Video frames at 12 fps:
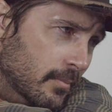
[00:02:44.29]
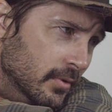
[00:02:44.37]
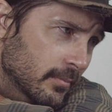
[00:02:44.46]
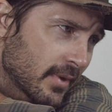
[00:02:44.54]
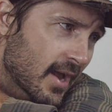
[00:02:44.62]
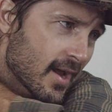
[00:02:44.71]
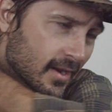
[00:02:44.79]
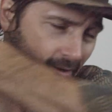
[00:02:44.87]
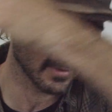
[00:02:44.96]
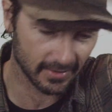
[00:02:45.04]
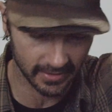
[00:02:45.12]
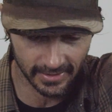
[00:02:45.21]
upper
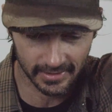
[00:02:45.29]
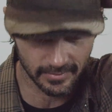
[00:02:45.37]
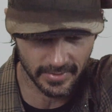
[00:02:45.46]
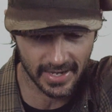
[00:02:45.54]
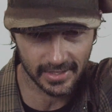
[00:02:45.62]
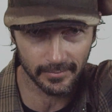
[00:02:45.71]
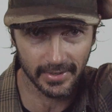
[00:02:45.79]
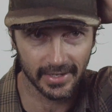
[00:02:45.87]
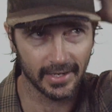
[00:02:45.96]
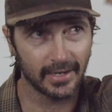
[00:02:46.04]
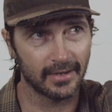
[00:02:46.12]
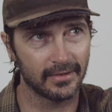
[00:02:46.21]
back and the back of
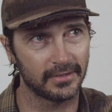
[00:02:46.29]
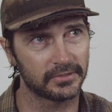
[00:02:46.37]
my head,